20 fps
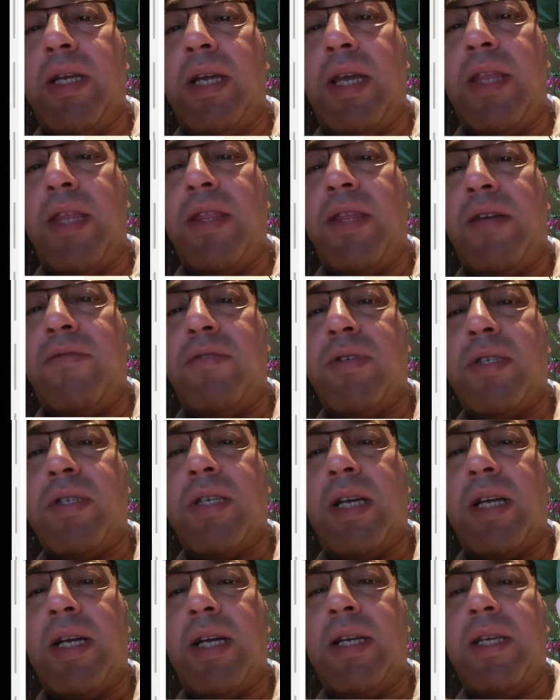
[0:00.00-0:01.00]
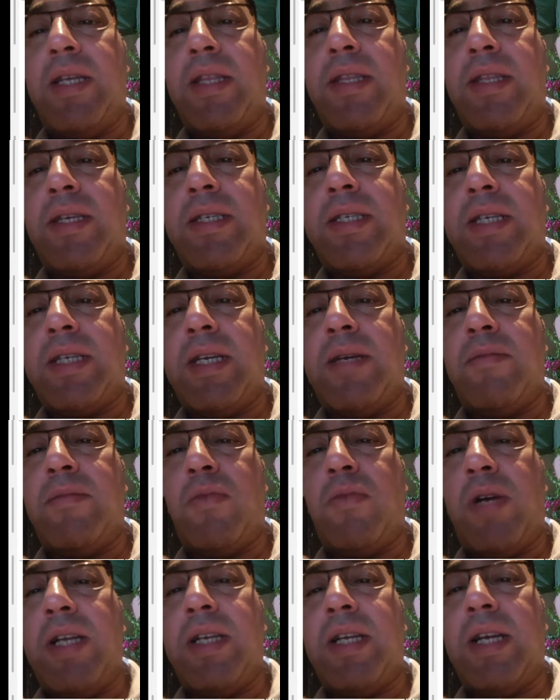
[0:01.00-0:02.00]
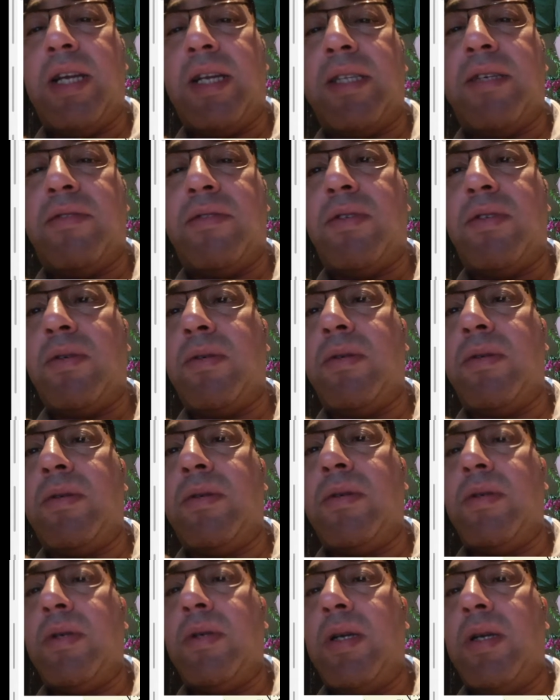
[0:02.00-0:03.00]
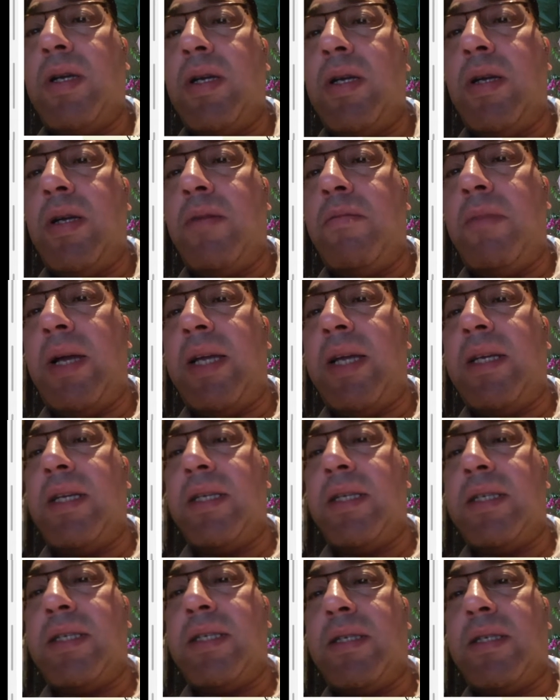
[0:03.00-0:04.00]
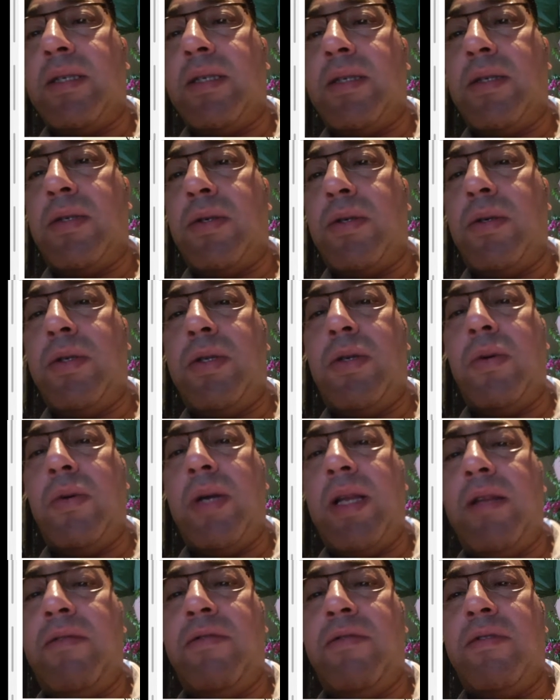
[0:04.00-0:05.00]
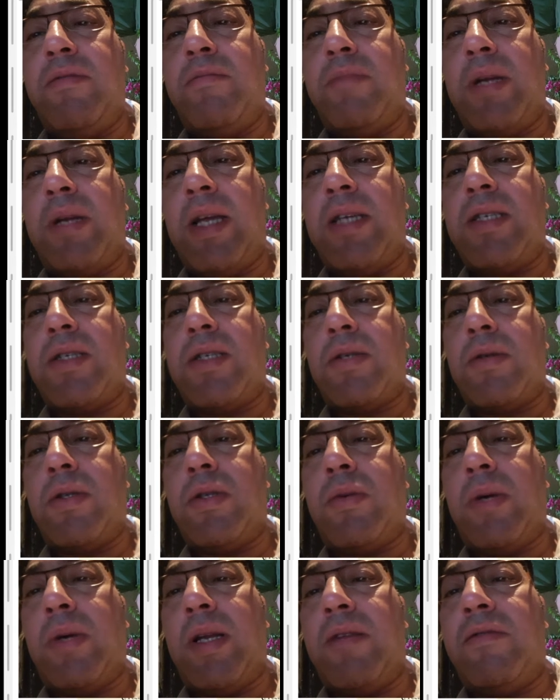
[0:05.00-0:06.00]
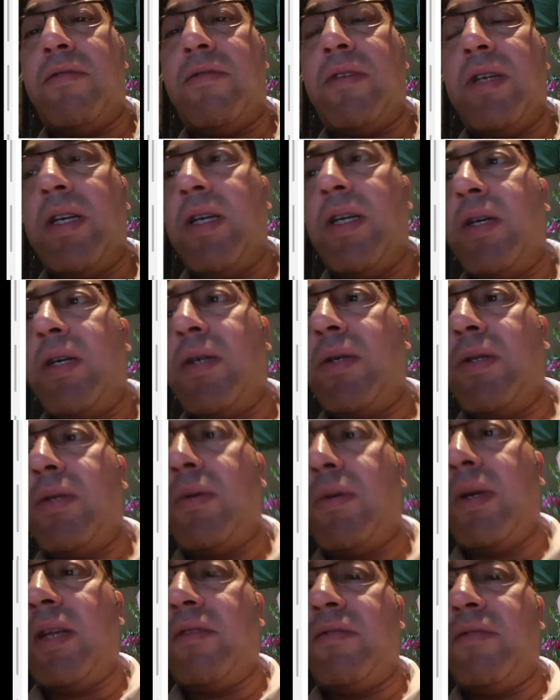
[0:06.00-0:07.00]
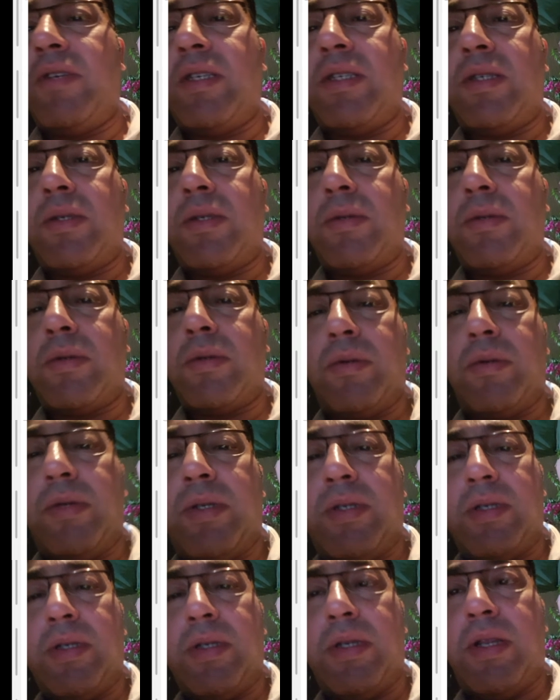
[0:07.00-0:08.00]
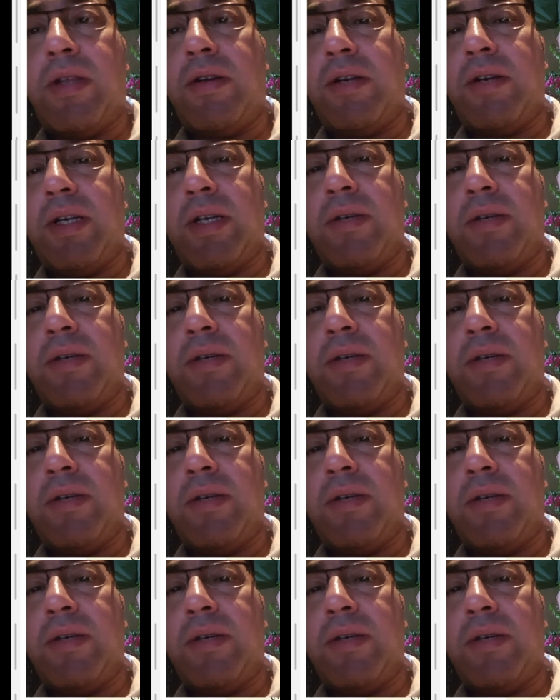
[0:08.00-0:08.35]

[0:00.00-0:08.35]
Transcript: and the foci is the same, 1, negative 2 minus root 12 plus root 12. Root 12 is 2 root 3.